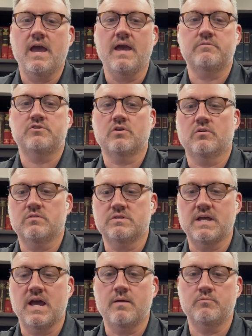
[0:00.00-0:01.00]
At certain
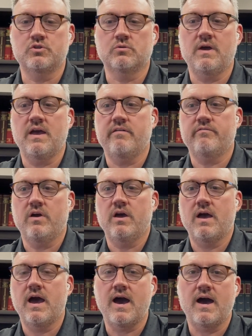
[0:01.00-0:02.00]
times, you'll have
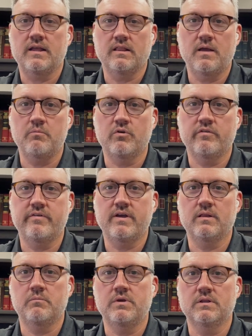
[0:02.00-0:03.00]
high labor
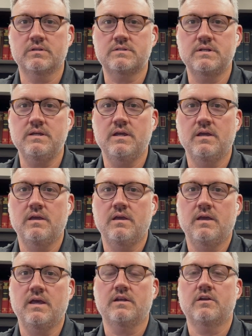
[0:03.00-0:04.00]
availability,
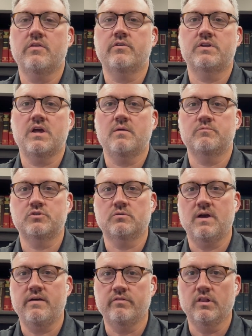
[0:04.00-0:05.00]
and at other times,
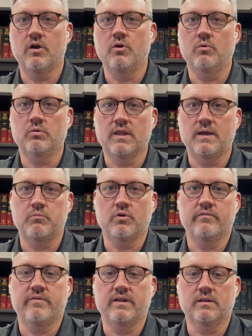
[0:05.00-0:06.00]
you'll have low
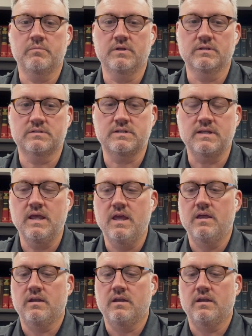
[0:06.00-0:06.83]
labor availability.